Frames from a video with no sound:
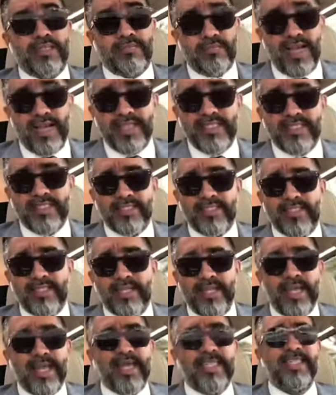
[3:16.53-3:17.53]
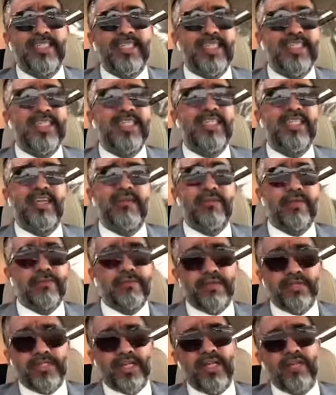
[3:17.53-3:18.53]
demise, and
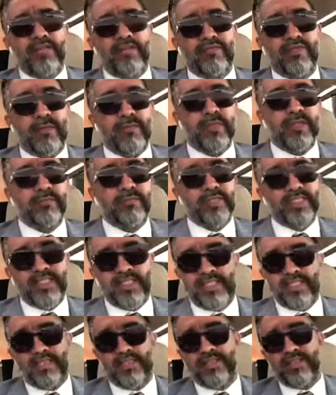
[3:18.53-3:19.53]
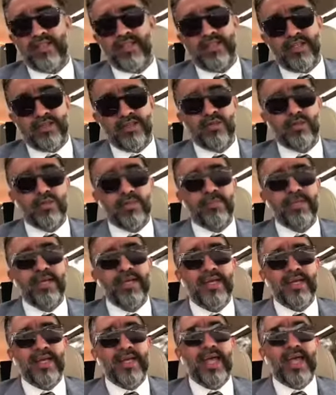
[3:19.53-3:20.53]
67% of family businesses in Europe
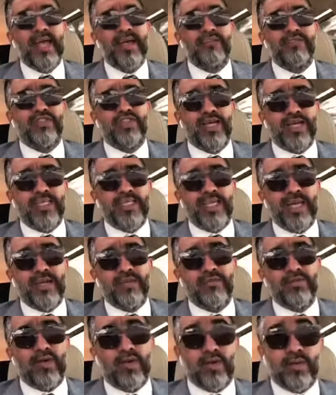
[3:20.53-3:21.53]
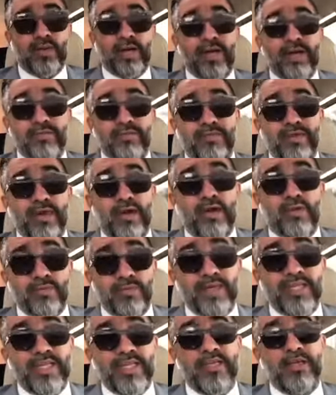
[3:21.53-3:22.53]
have shut down or are
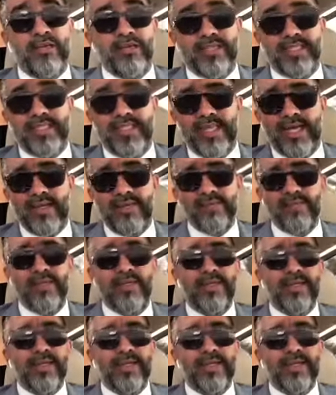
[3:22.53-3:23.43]
already closing down.